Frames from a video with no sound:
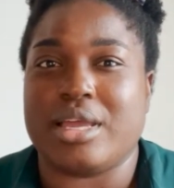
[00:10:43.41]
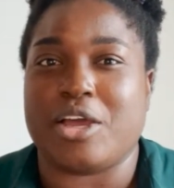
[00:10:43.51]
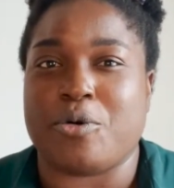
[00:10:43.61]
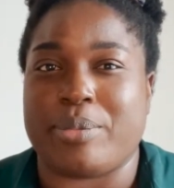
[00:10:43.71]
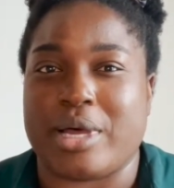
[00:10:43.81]

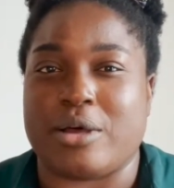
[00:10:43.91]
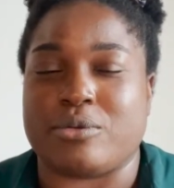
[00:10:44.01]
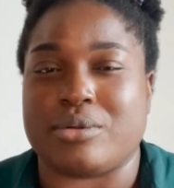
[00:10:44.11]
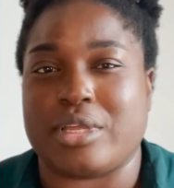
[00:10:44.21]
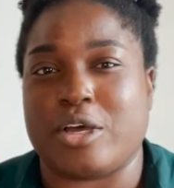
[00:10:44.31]
help
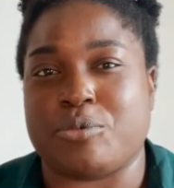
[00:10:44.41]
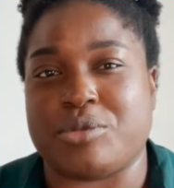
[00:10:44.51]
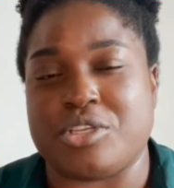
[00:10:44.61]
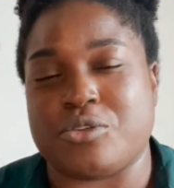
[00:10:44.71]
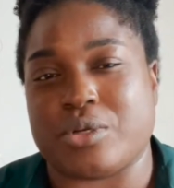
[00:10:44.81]
the
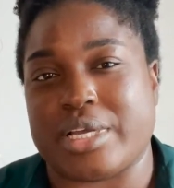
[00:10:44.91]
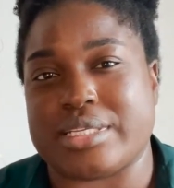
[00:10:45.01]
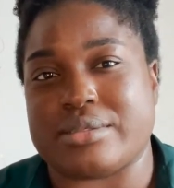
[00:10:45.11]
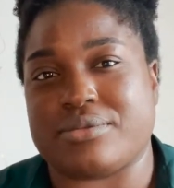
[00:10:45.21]
new guys